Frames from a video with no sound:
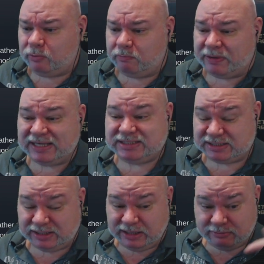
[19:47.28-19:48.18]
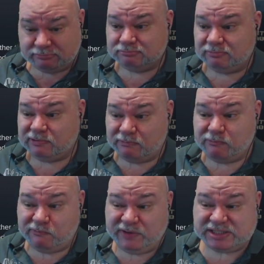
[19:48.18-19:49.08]
basically
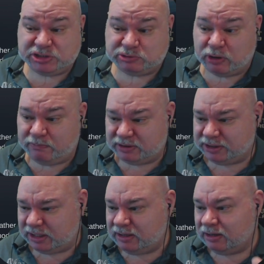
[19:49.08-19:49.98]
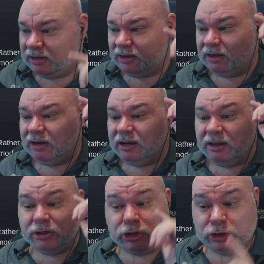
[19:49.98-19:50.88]
fixes mobility.
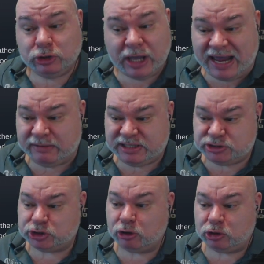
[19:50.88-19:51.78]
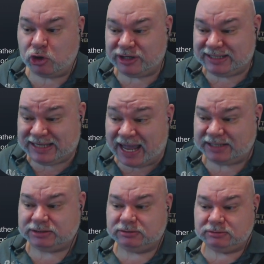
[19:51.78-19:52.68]
Enemies no longer
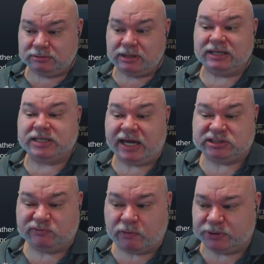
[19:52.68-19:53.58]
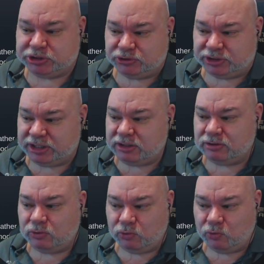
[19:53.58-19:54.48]
get attacks of opportunity
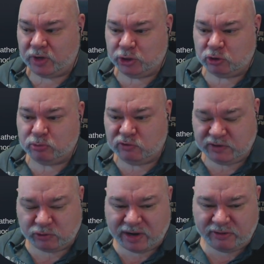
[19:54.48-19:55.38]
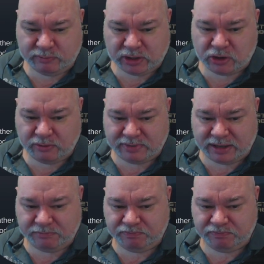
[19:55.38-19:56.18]
when you're moving around them in combat.